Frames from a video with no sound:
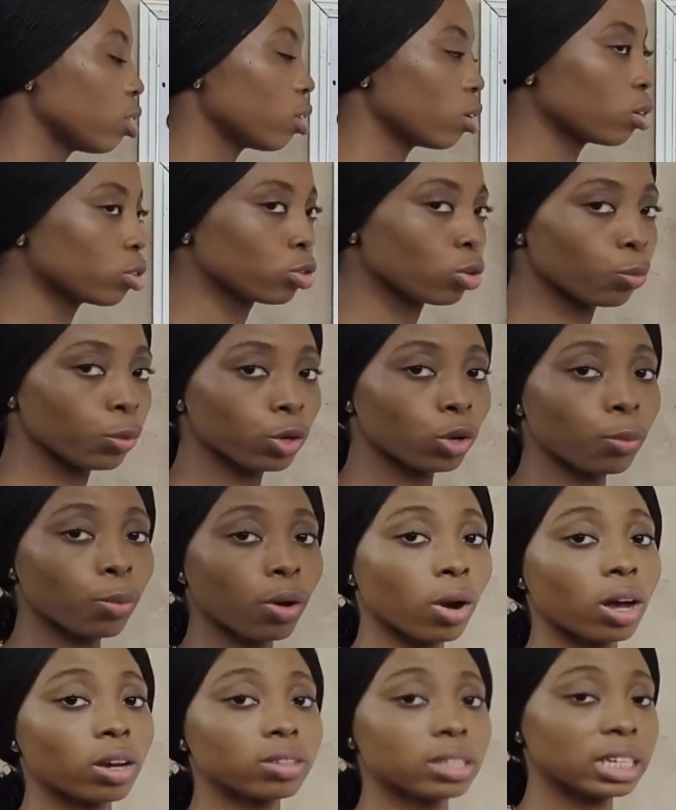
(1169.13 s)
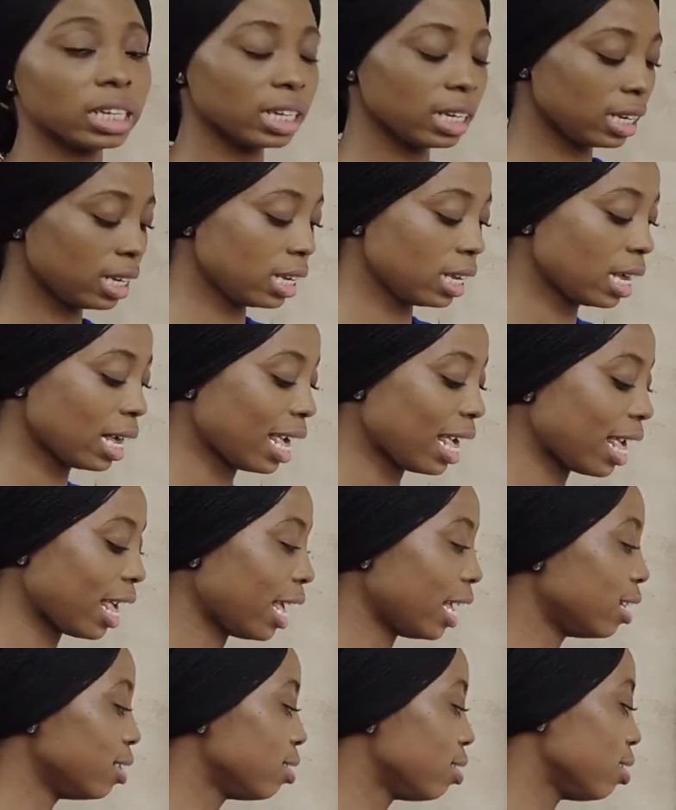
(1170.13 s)
So we don't pronounce the
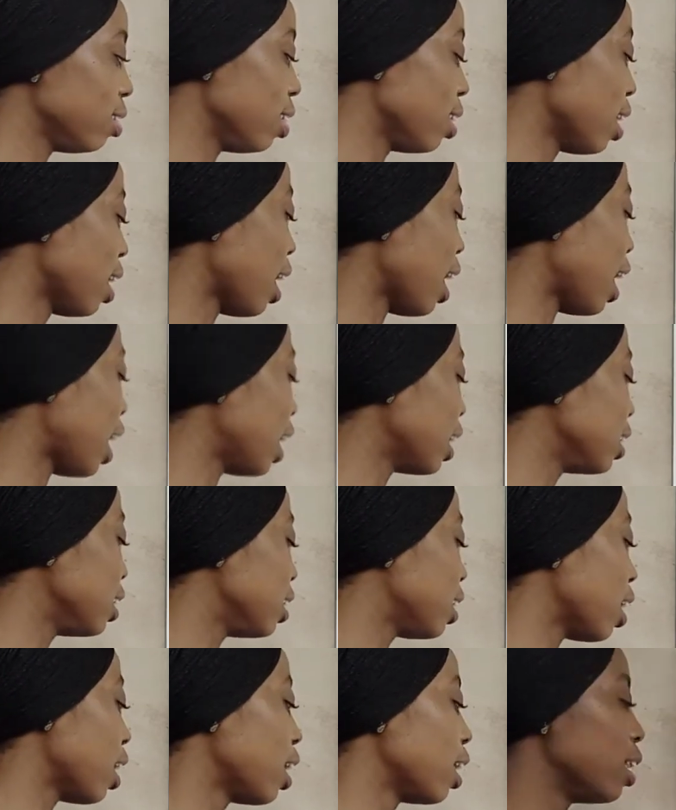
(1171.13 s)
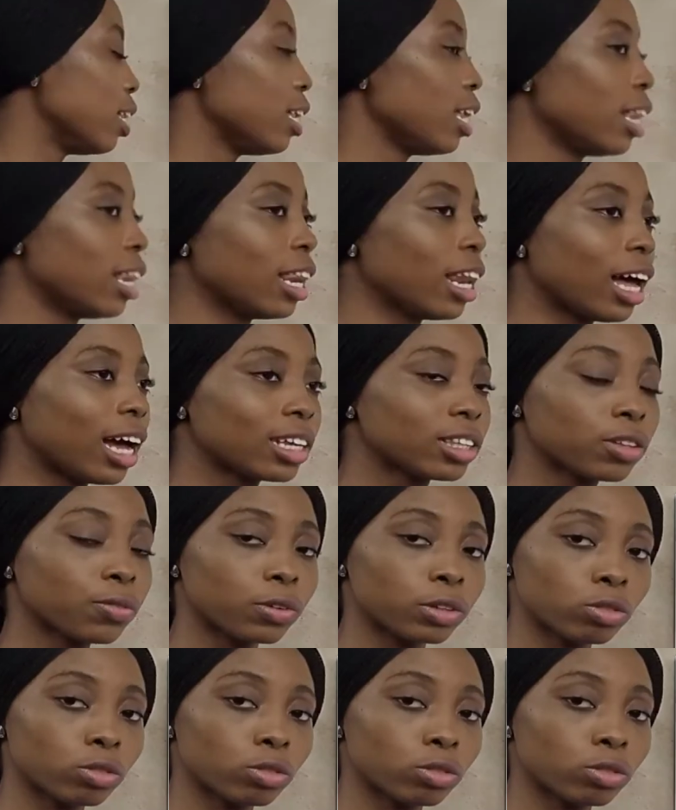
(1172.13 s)
ENT. And the last for